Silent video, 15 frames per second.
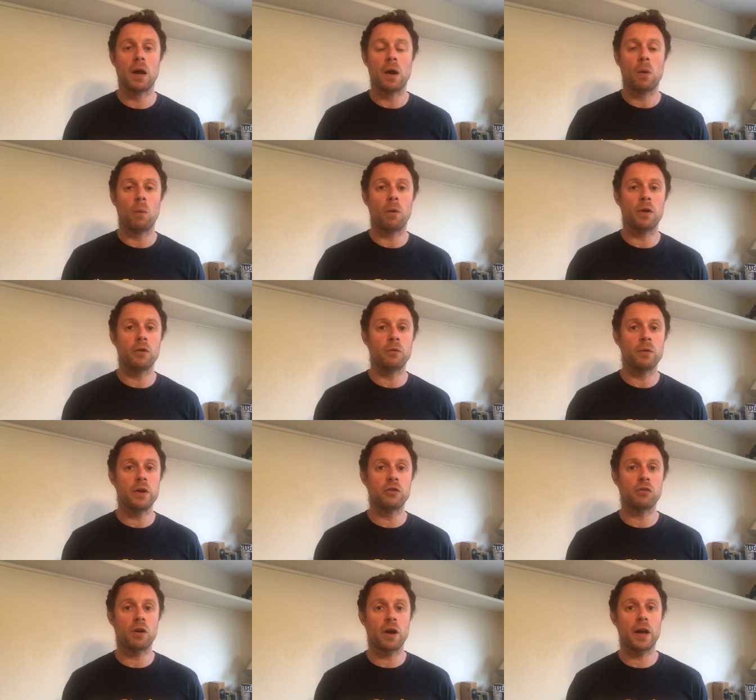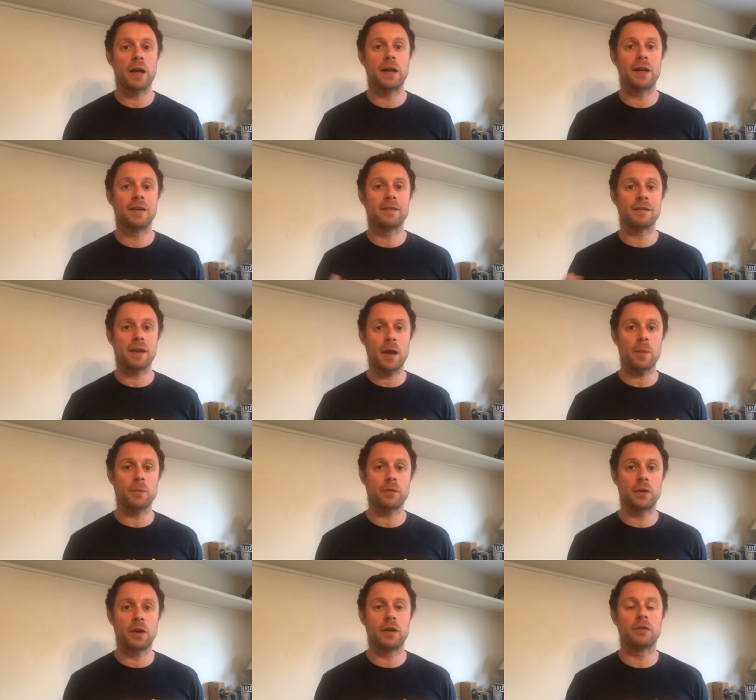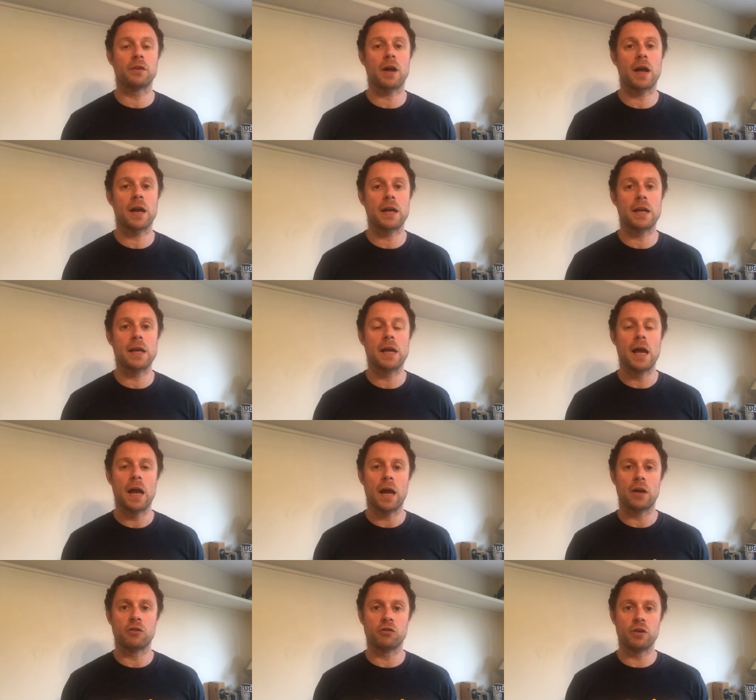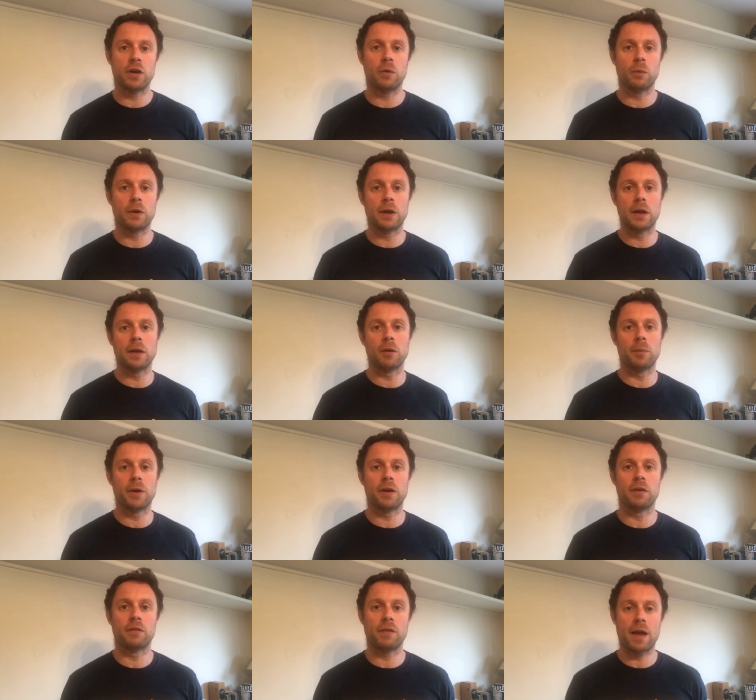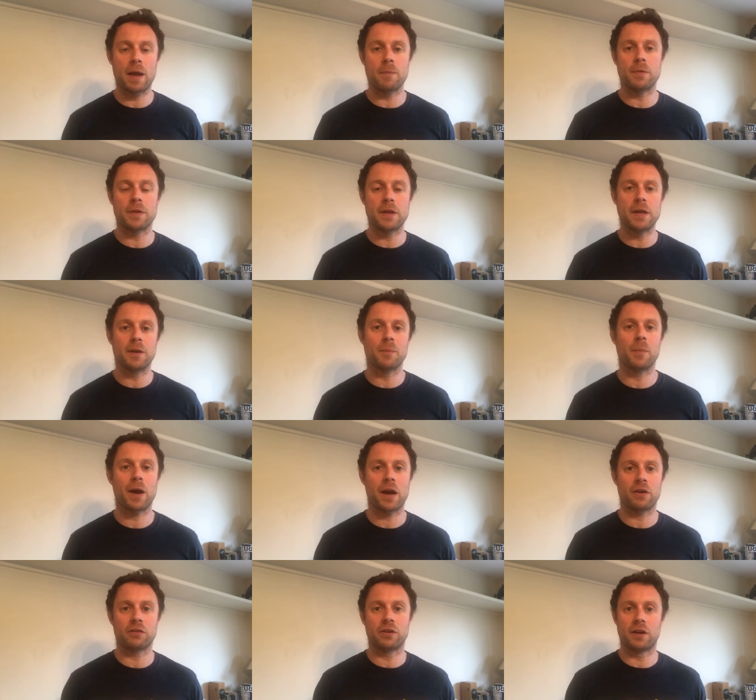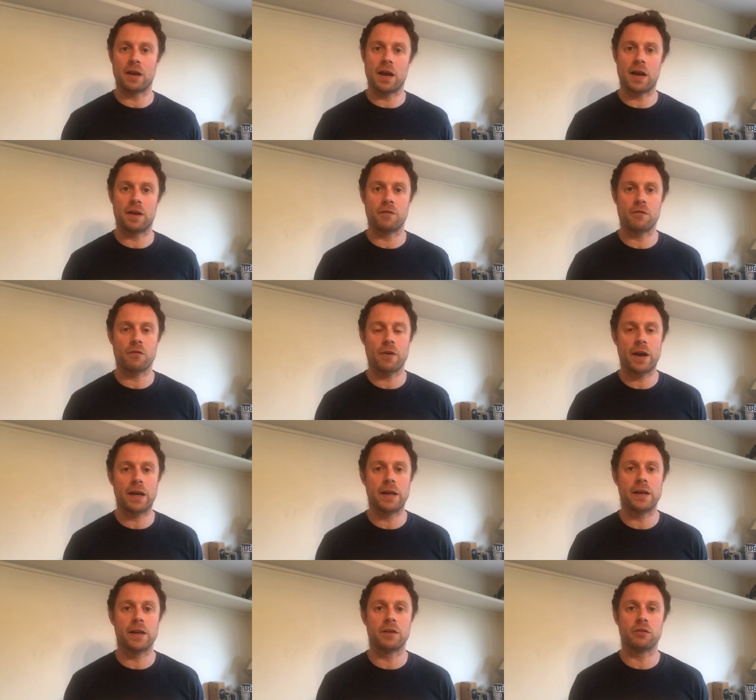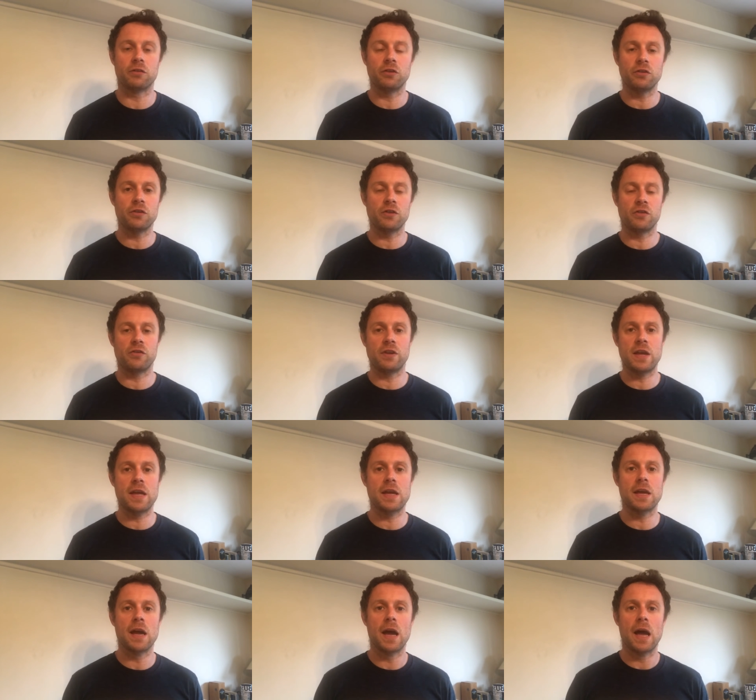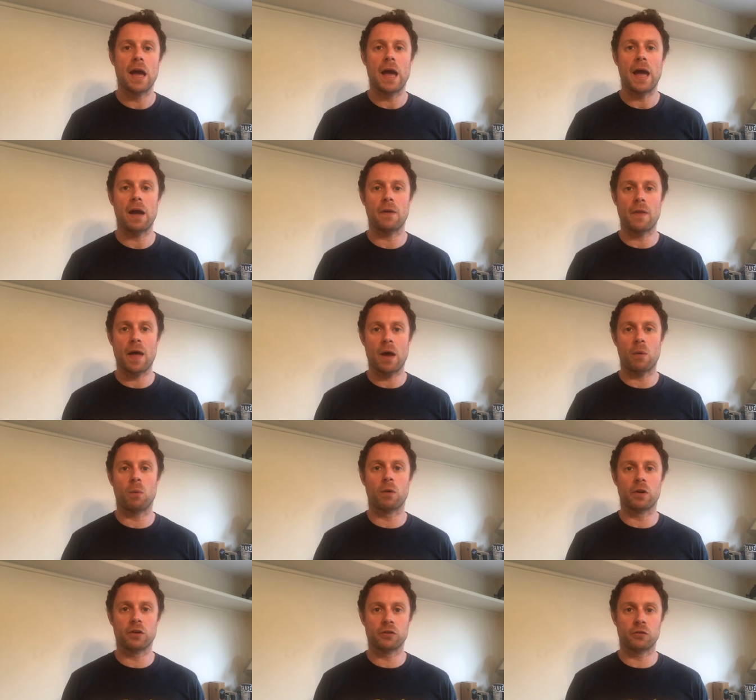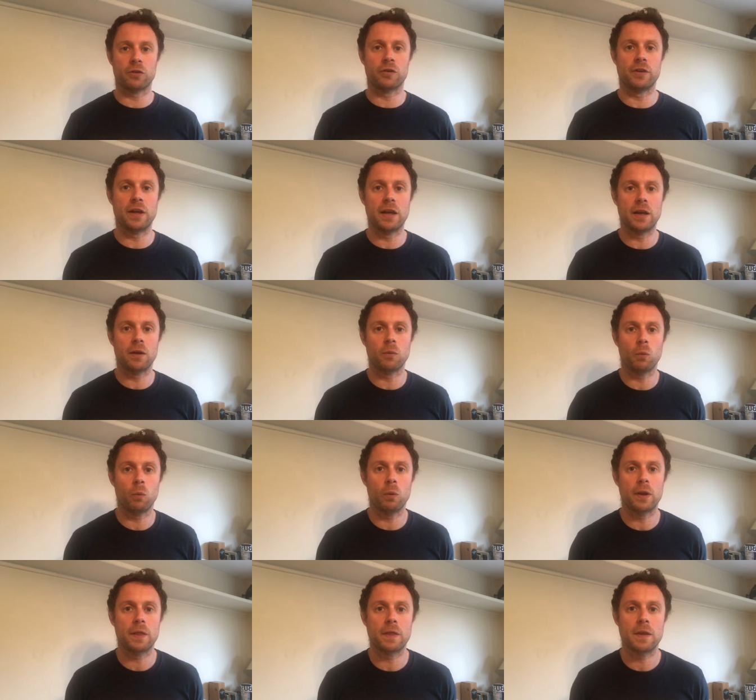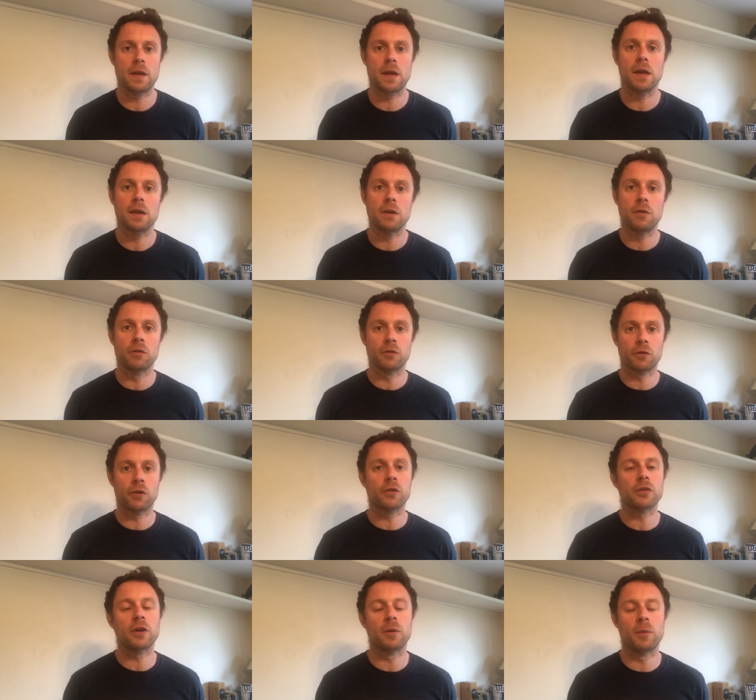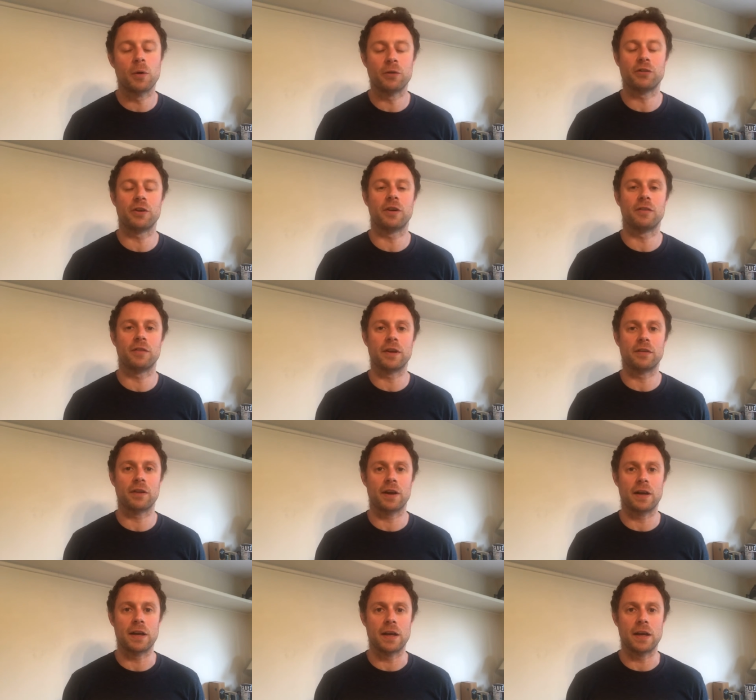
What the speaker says: what if we try and accept the anxiety and treat it with a little bit of empathy, compassion, and friendliness, just to see how that works for dealing with the universal emotion of anxiety.